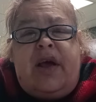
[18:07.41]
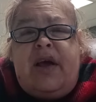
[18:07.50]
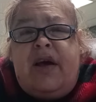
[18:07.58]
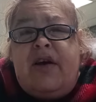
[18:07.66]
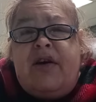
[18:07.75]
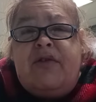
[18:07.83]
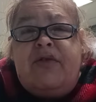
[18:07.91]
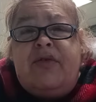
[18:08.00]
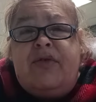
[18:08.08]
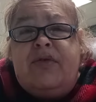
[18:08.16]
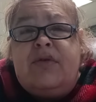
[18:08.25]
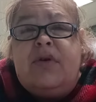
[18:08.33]
I
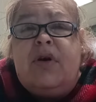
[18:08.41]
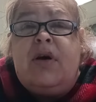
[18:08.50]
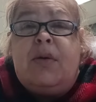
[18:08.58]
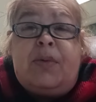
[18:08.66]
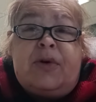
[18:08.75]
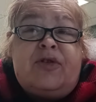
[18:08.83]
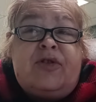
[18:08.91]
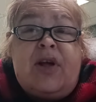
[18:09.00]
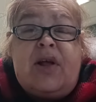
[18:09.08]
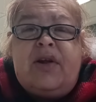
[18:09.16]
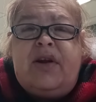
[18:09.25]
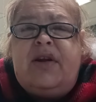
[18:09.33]
have a
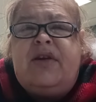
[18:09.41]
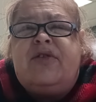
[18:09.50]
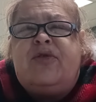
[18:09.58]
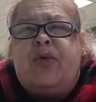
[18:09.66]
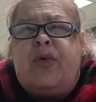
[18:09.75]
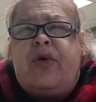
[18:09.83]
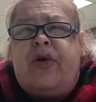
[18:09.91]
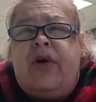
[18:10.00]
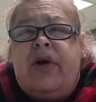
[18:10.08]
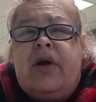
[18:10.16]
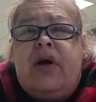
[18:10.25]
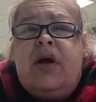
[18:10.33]
personality disorder.
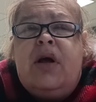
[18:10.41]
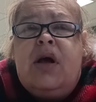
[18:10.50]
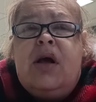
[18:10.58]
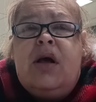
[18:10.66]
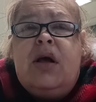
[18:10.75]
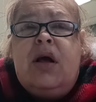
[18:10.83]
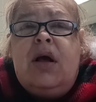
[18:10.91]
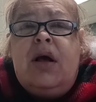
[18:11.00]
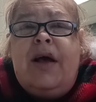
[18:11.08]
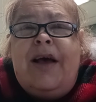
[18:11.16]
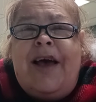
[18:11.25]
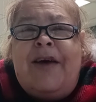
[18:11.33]

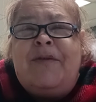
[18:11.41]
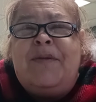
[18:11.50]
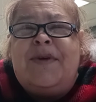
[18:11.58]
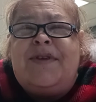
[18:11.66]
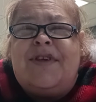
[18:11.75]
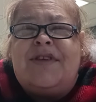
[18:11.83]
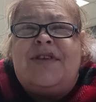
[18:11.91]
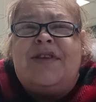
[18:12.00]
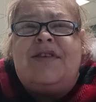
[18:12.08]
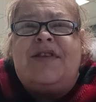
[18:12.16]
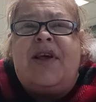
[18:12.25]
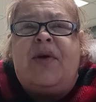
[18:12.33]
Everybody says
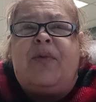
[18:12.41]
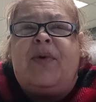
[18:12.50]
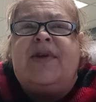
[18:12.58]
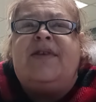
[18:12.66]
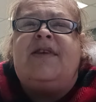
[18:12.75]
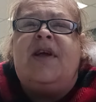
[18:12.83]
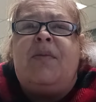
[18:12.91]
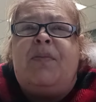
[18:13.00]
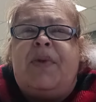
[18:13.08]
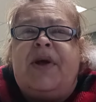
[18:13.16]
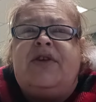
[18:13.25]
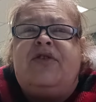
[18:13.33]
it's like
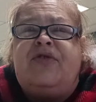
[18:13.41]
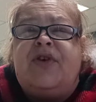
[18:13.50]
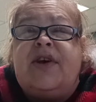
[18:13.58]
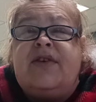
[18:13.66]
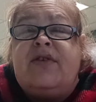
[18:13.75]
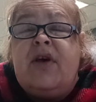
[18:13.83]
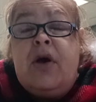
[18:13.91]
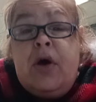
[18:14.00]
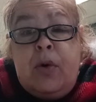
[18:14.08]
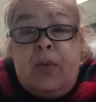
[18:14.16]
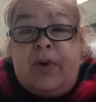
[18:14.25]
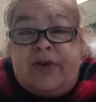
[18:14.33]
resting bitch face,
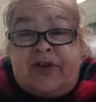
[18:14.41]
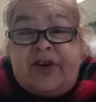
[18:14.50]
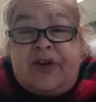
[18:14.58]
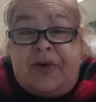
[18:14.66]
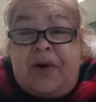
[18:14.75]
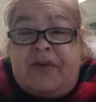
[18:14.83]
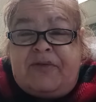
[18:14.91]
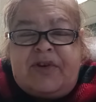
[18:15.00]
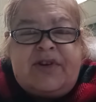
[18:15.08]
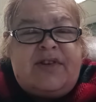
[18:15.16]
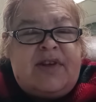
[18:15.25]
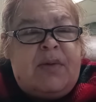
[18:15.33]
which you do have
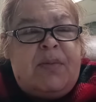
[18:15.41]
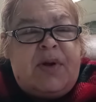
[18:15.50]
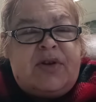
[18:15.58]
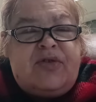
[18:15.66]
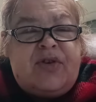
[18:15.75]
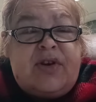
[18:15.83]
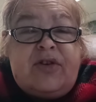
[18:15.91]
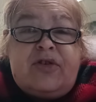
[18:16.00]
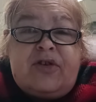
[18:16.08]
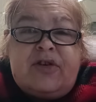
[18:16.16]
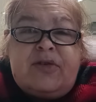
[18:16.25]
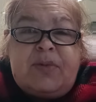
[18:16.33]
resting bitch face,
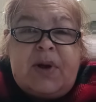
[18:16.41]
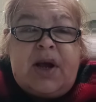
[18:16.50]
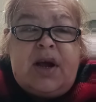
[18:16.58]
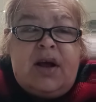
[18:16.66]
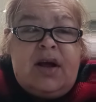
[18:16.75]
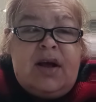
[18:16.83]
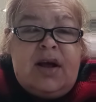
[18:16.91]
trust me.